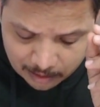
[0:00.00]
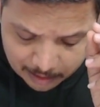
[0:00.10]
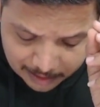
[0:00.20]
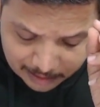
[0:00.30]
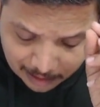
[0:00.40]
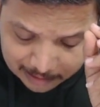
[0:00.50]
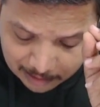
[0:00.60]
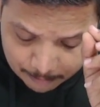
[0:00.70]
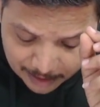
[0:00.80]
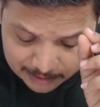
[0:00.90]
in
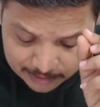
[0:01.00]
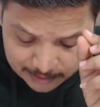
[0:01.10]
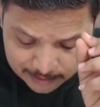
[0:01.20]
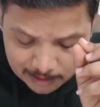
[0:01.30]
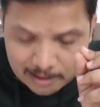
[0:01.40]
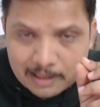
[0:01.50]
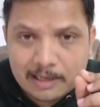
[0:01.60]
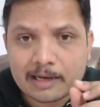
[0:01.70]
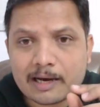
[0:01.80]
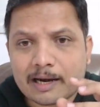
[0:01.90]
other branches
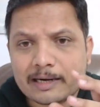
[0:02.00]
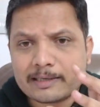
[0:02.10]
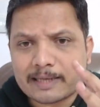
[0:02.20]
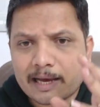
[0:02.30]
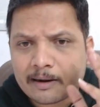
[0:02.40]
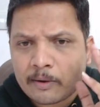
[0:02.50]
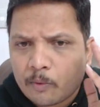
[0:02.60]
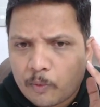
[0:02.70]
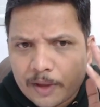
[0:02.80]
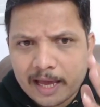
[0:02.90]
currents are
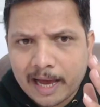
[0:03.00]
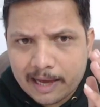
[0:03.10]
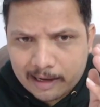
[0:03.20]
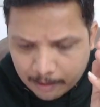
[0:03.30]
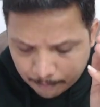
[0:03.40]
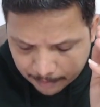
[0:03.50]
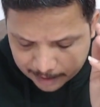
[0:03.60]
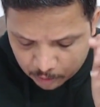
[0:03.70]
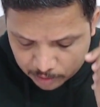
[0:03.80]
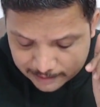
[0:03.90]
way higher
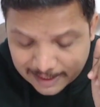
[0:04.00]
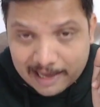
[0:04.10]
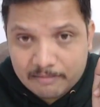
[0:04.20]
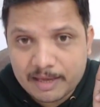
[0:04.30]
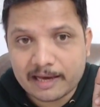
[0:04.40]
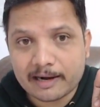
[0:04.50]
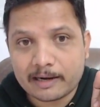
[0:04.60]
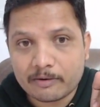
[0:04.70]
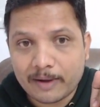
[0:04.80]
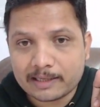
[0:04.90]
compared to this IB
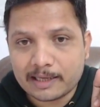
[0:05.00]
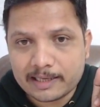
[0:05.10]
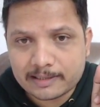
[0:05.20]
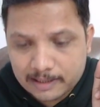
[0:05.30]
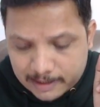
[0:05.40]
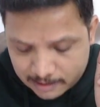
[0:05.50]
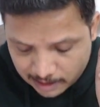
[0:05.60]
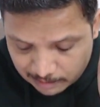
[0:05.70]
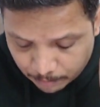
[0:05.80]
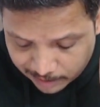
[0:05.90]
current. Why? The reason is
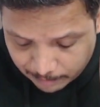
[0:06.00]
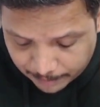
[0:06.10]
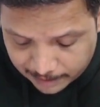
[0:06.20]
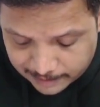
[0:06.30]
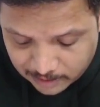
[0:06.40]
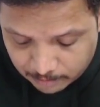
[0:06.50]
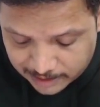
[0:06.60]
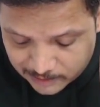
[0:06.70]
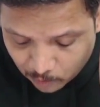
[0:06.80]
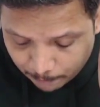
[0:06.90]
input impedance of
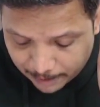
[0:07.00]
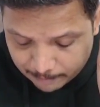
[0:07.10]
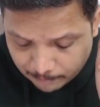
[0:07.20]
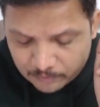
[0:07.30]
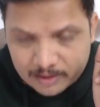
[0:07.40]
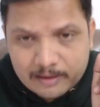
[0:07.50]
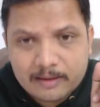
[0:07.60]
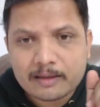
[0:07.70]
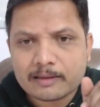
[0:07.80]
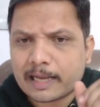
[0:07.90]
this op-amp
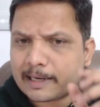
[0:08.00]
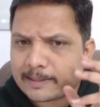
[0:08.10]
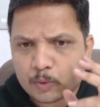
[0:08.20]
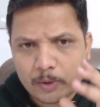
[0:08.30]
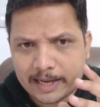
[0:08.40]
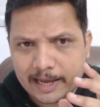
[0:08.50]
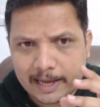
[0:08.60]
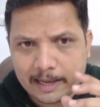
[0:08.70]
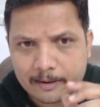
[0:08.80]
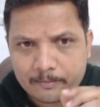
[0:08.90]
that is very high.